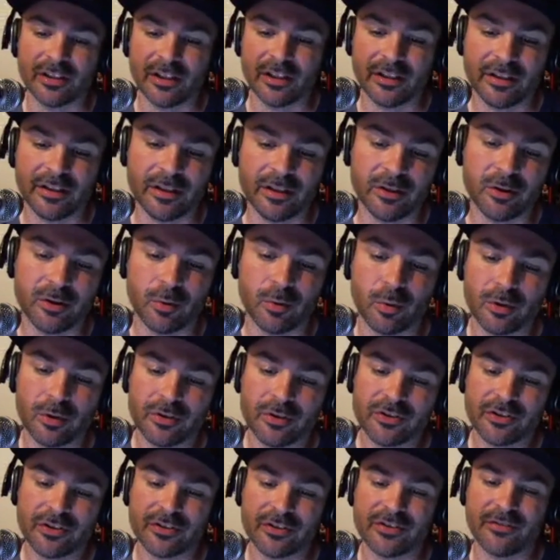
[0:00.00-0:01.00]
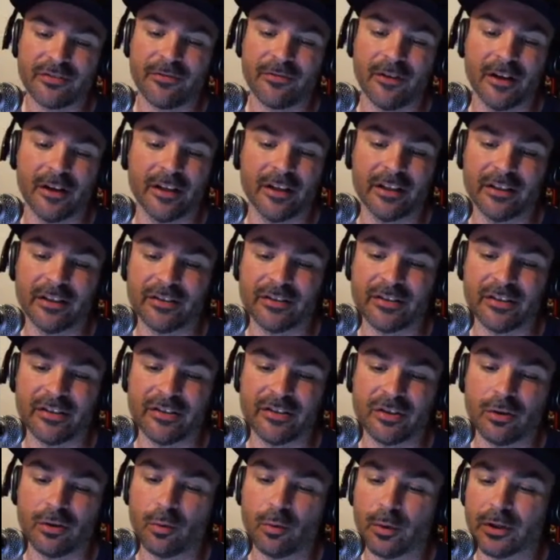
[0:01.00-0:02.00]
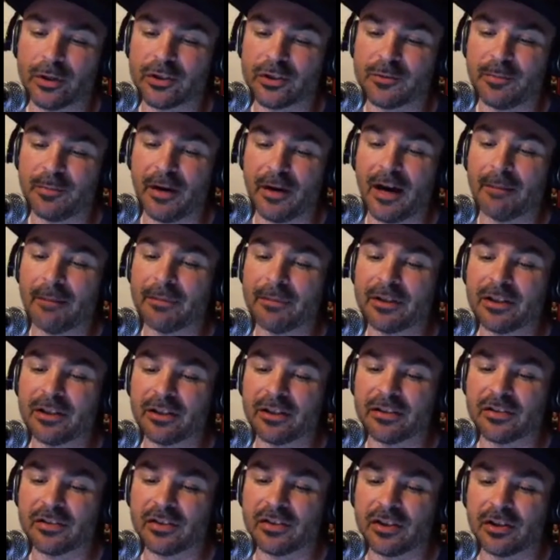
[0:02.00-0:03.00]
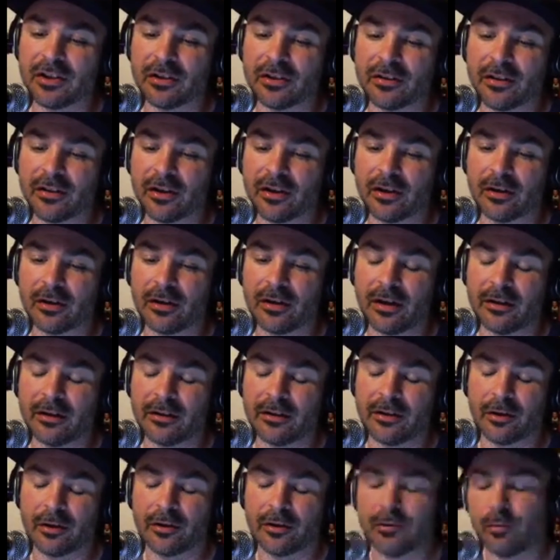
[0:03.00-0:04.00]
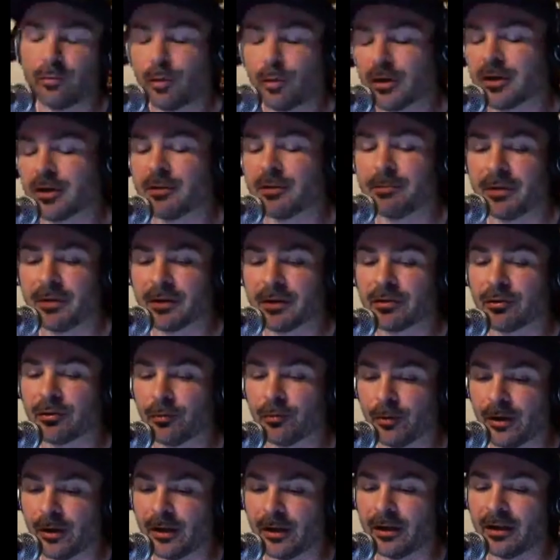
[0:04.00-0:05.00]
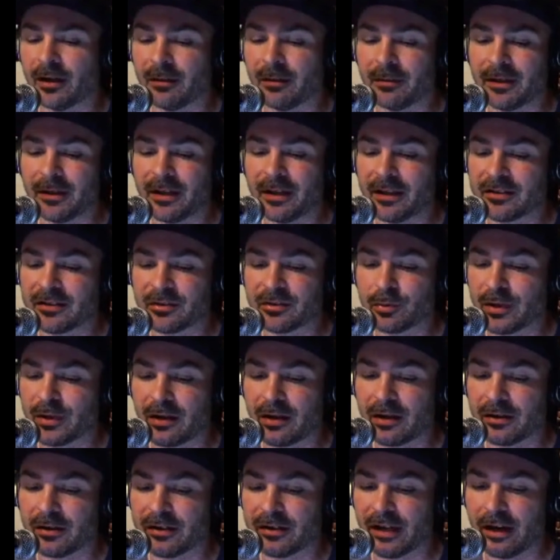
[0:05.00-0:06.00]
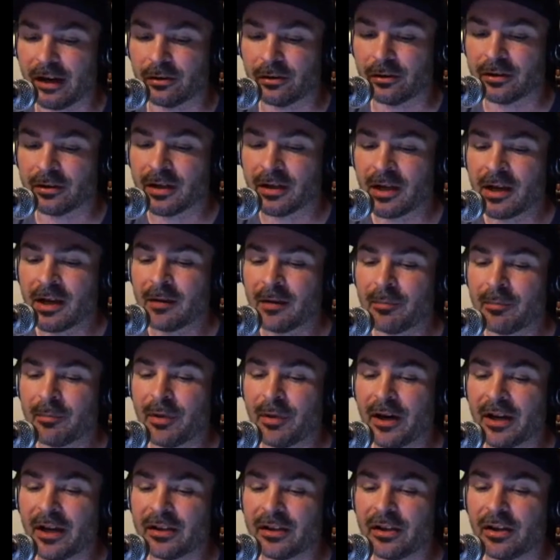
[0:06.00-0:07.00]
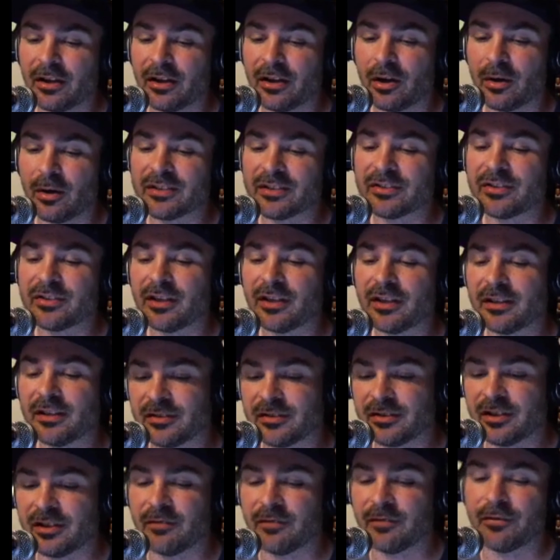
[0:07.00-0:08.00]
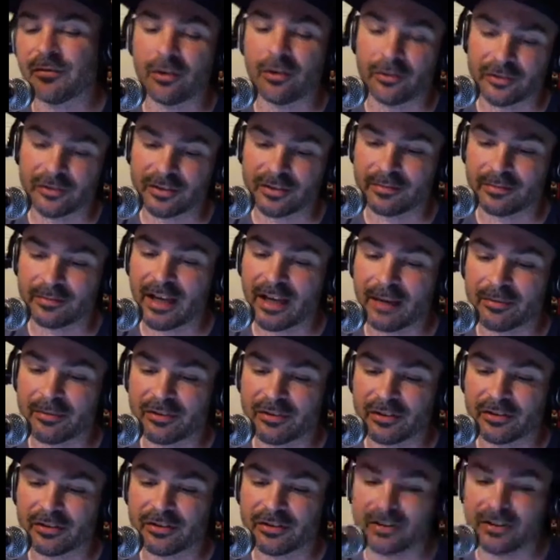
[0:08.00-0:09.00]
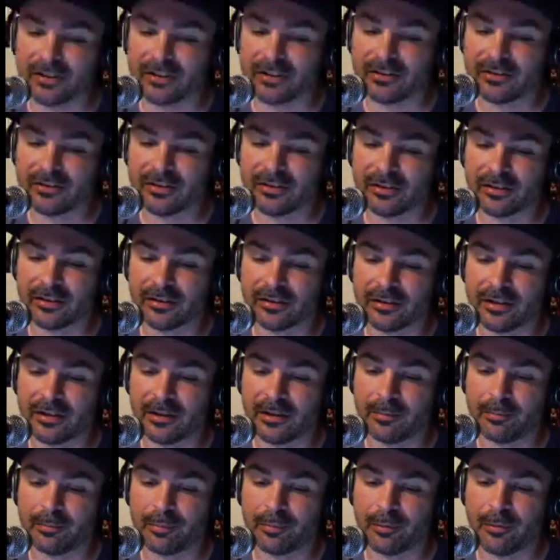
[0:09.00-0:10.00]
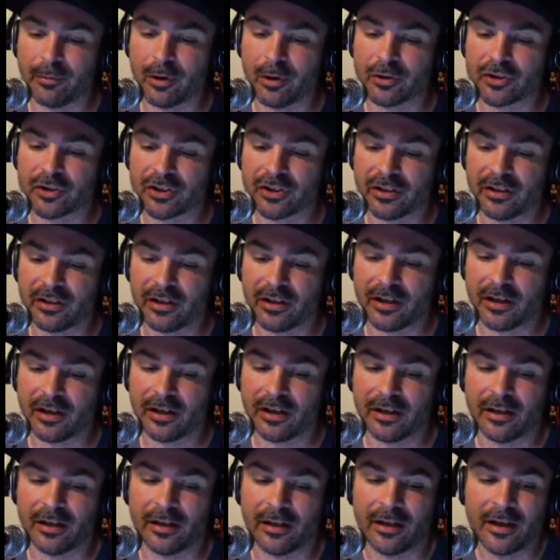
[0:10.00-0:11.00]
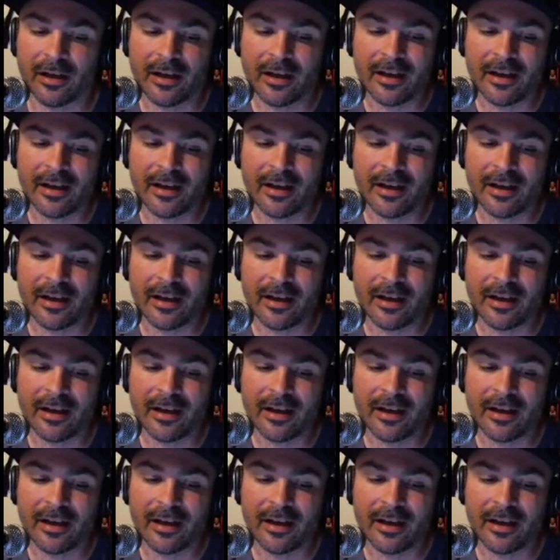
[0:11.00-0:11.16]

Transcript: that the, the World Series of Fighting is, is in a weird spot because they're they're they're one of the big three. I mean, that's without a doubt. But you know, it's it's difficult sometimes to to, to get promotion. Uh,